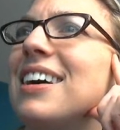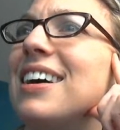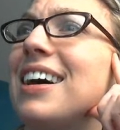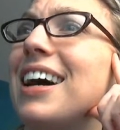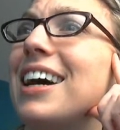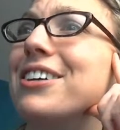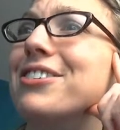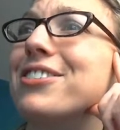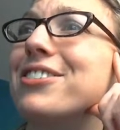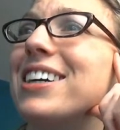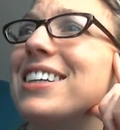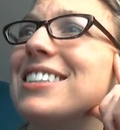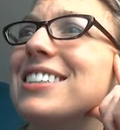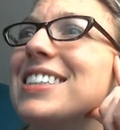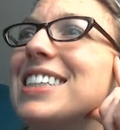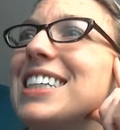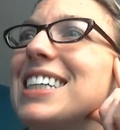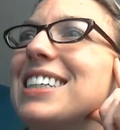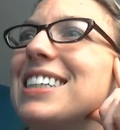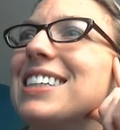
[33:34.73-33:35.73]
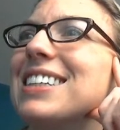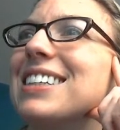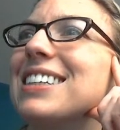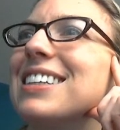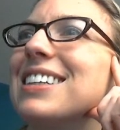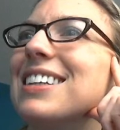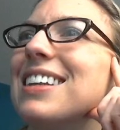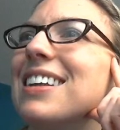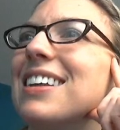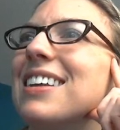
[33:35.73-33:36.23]
I read green.
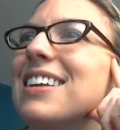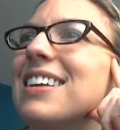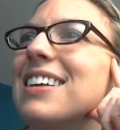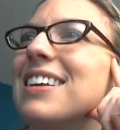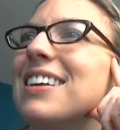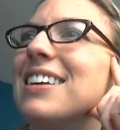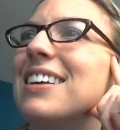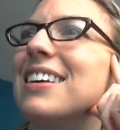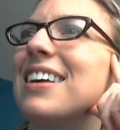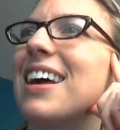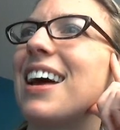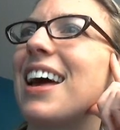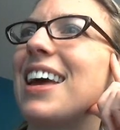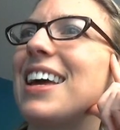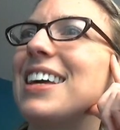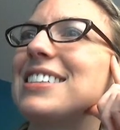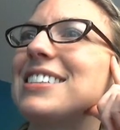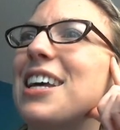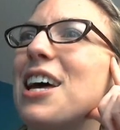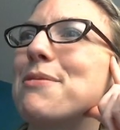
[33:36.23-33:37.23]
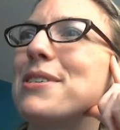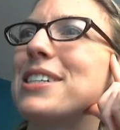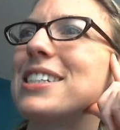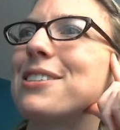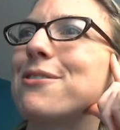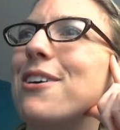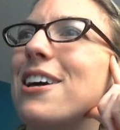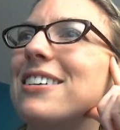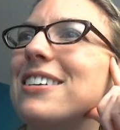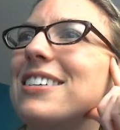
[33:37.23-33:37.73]
Hey, Thomas,
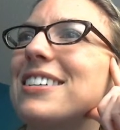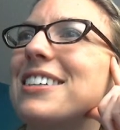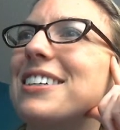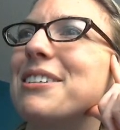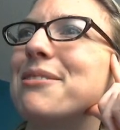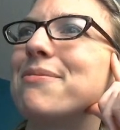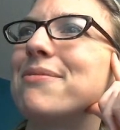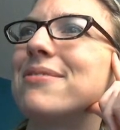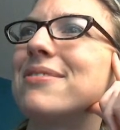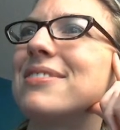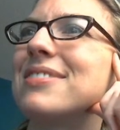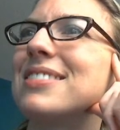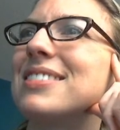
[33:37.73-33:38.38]
welcome.